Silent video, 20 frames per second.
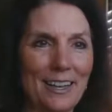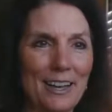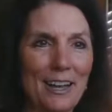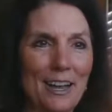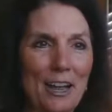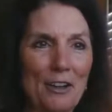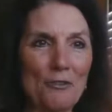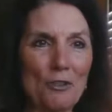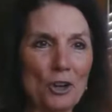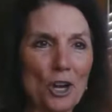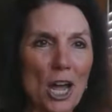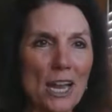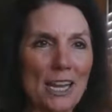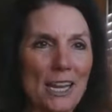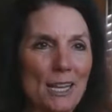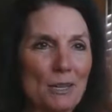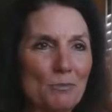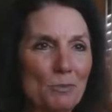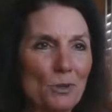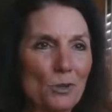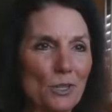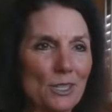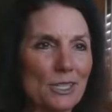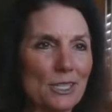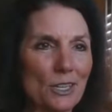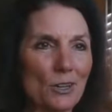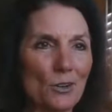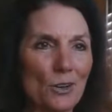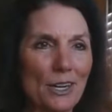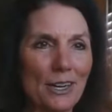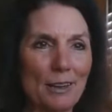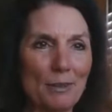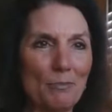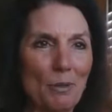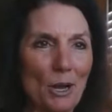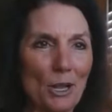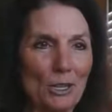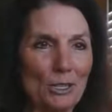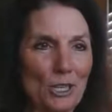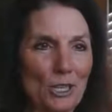I forgot I had muted, so I
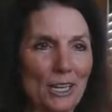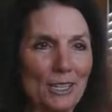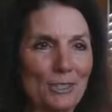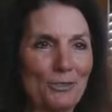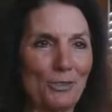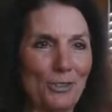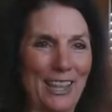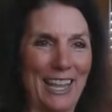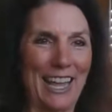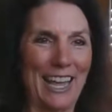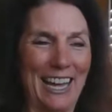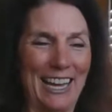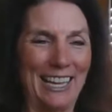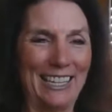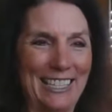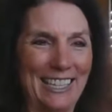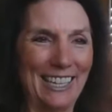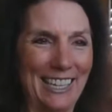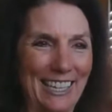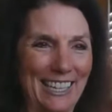apologize for that.